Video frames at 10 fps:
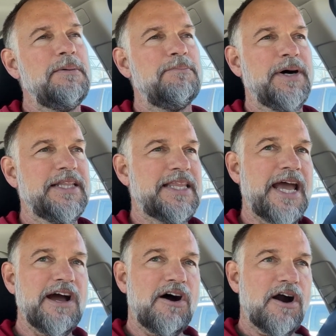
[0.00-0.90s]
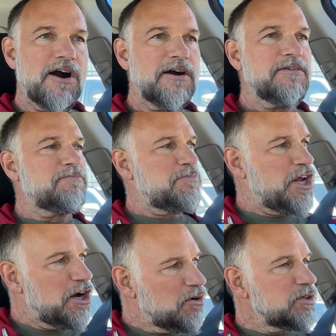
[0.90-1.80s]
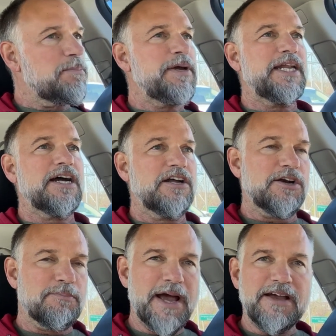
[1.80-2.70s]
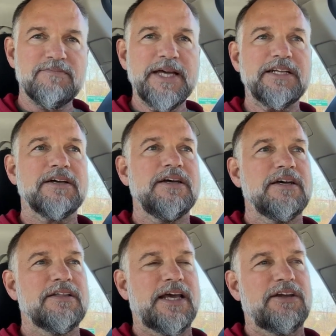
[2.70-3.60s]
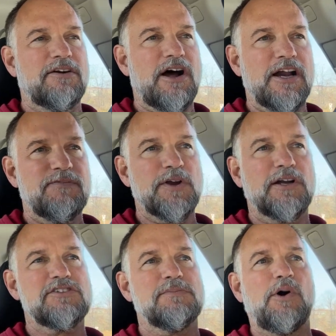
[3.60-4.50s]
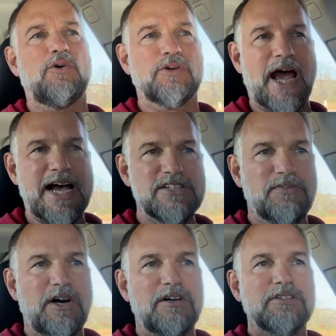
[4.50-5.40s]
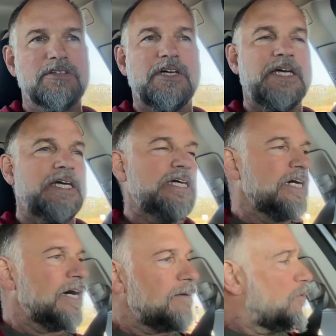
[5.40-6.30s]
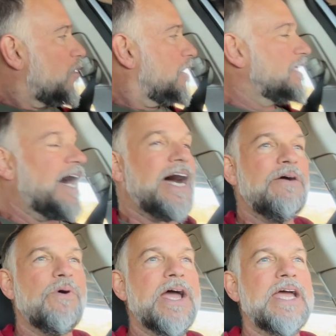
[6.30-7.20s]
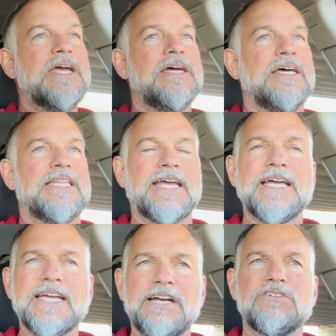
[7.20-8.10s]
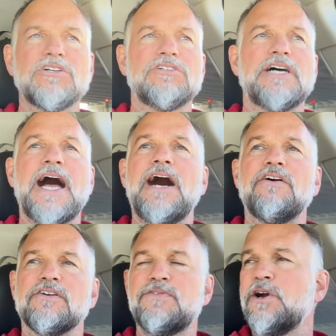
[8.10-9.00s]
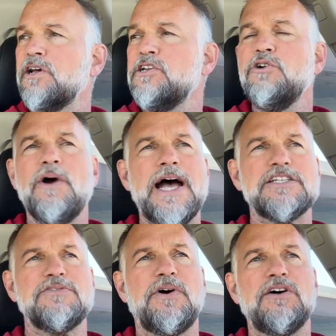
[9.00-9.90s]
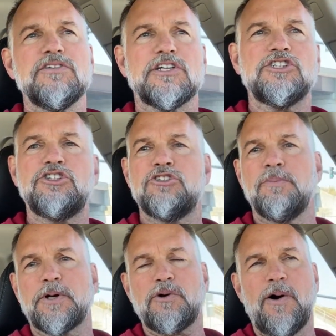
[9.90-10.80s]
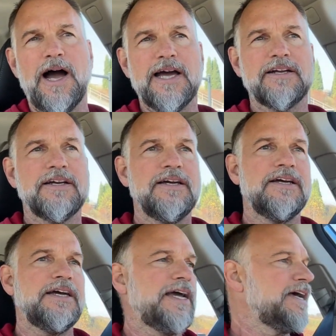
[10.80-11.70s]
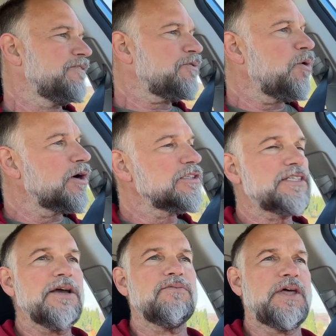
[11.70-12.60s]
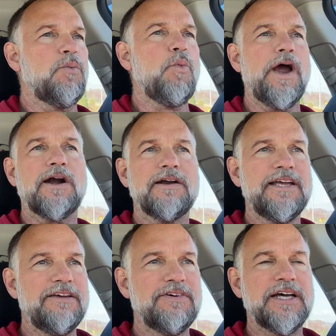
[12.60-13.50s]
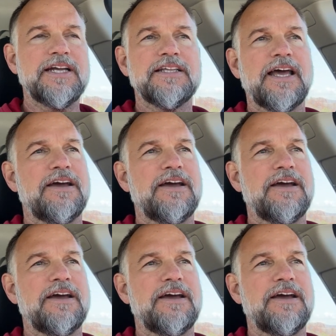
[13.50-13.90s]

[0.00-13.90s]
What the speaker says: but they are, you know, depending on your pavement that you're on, if you're on some old asphalt, or on the highway, they can get a little loud. If you're on new asphalt, they're super quiet. And of course, they wear even, and